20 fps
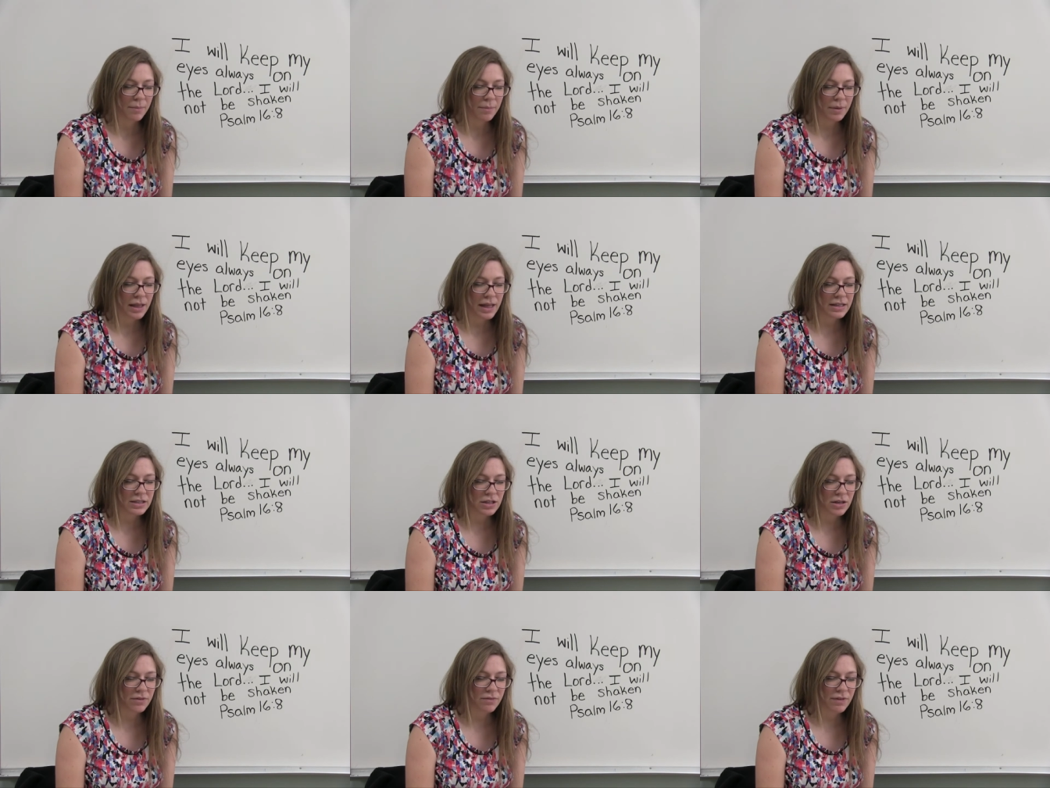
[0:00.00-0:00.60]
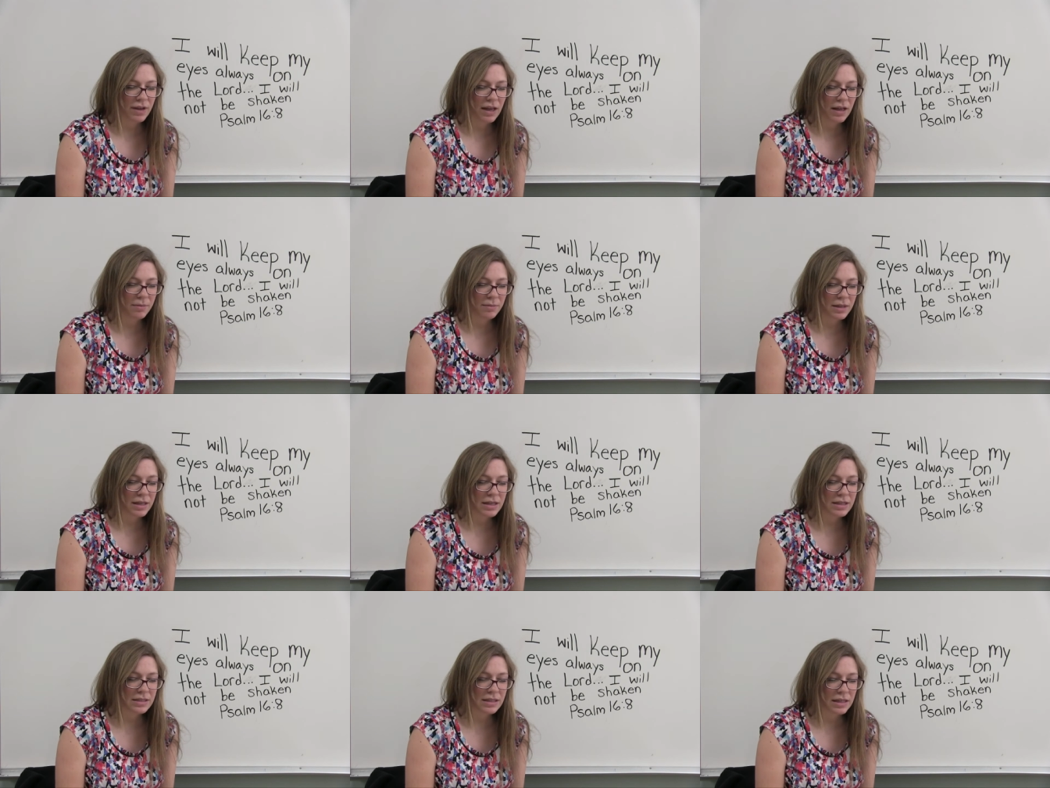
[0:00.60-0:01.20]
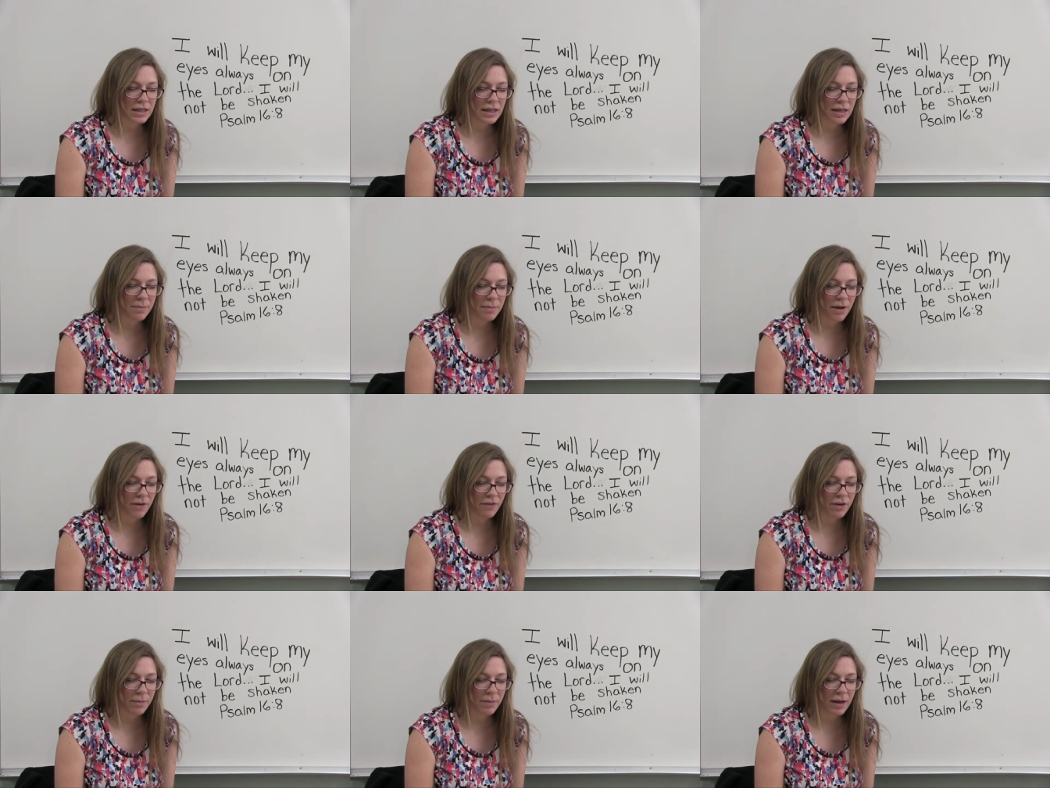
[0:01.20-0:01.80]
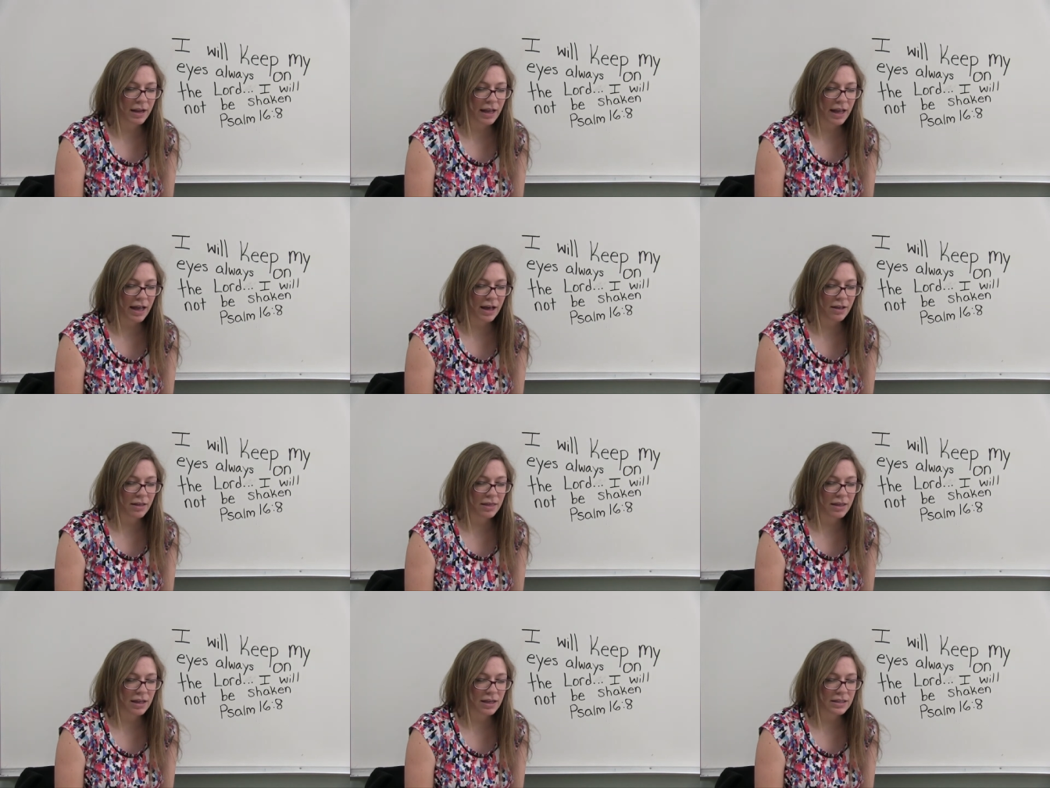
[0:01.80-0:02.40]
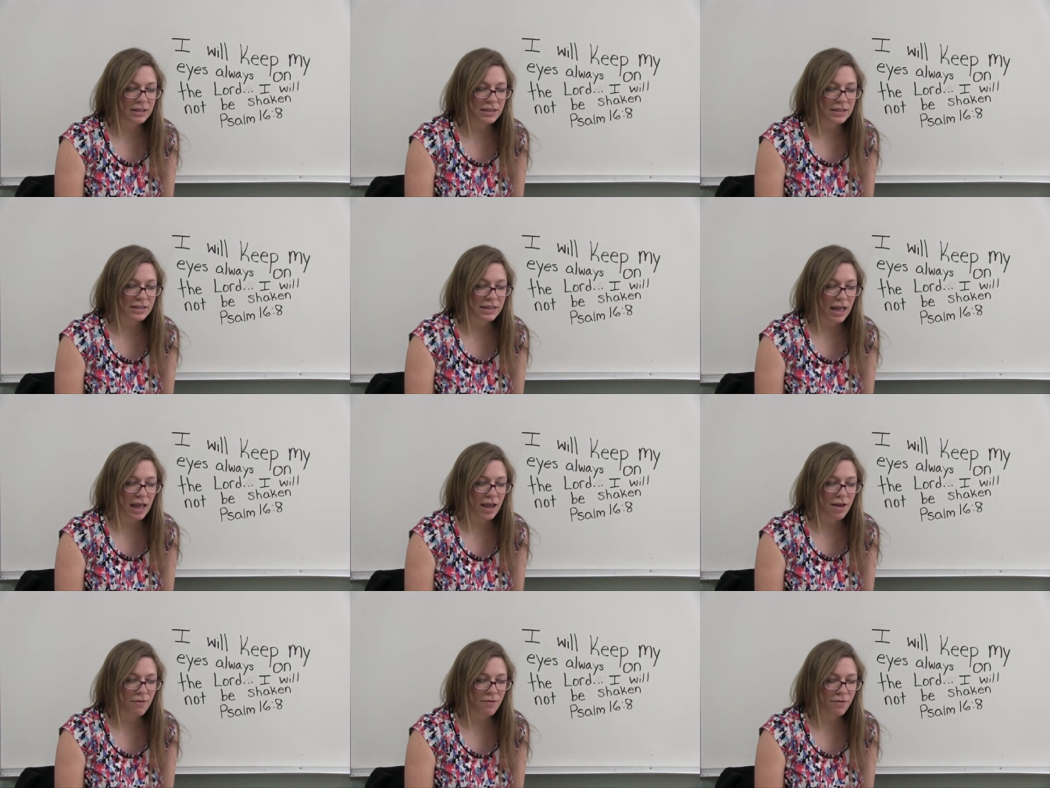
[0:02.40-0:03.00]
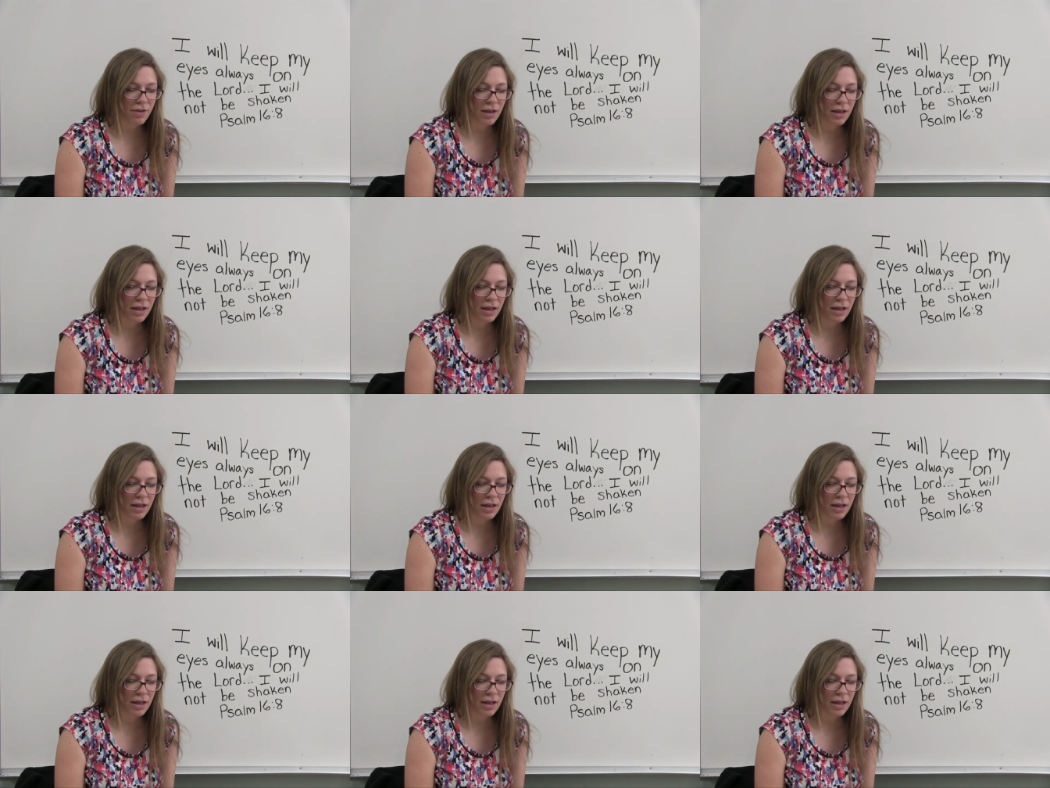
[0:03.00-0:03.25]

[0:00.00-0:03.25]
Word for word: bless our families and keep everybody healthy and safe.